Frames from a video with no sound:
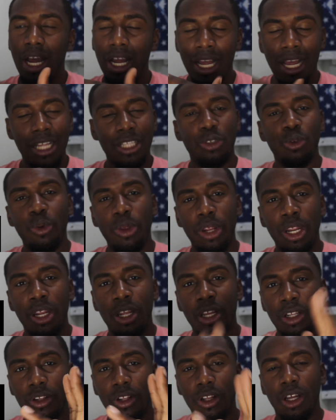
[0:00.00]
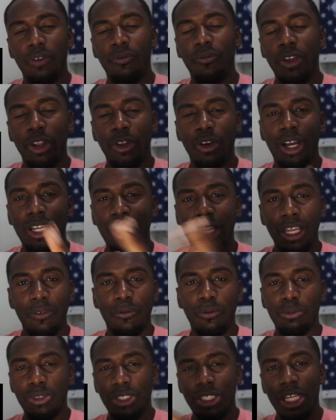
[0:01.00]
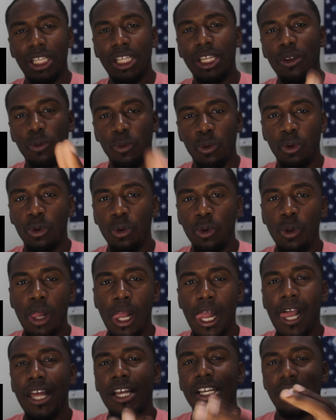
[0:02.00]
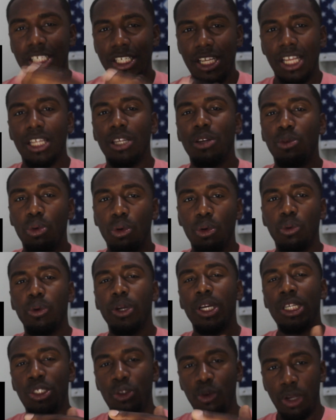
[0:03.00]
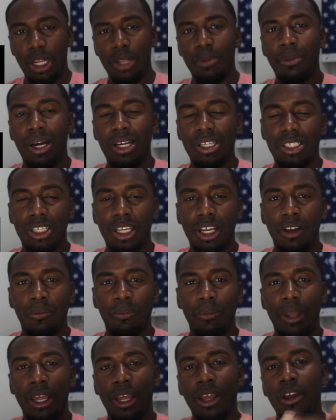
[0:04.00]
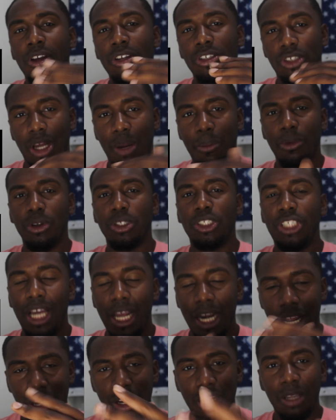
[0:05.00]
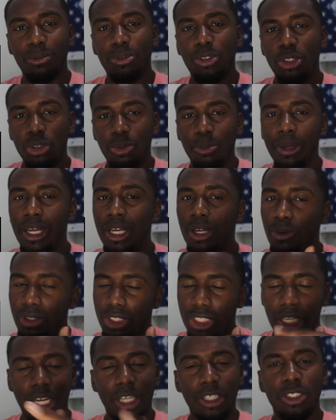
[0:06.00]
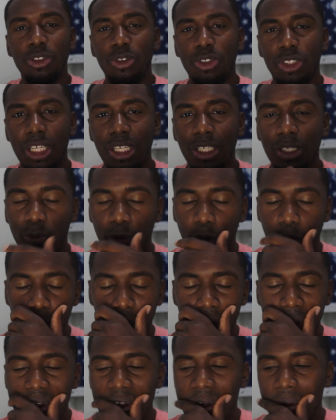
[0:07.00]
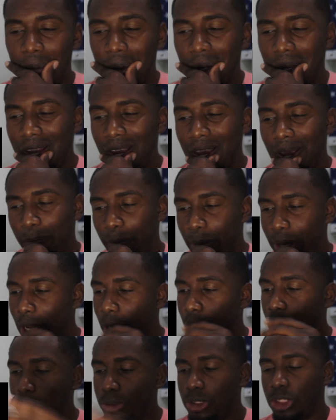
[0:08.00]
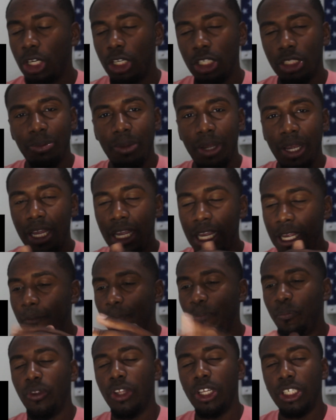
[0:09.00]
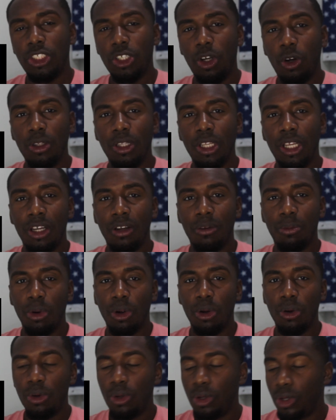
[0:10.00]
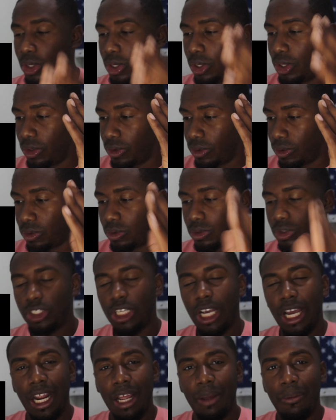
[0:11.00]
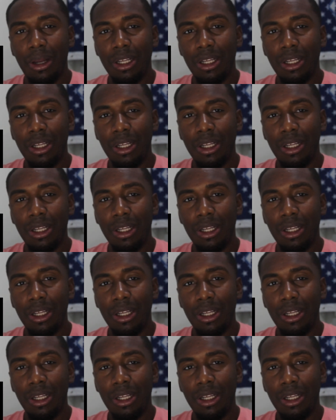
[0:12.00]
had tweeted a video I did from Sully Rue. Sully Rue retweeted my stuff, man. So I'm gonna shout out him too, man. Shout out to you, Sully Rue, man. But yeah, man, Upchurch, man, he showed love, bro. Shout out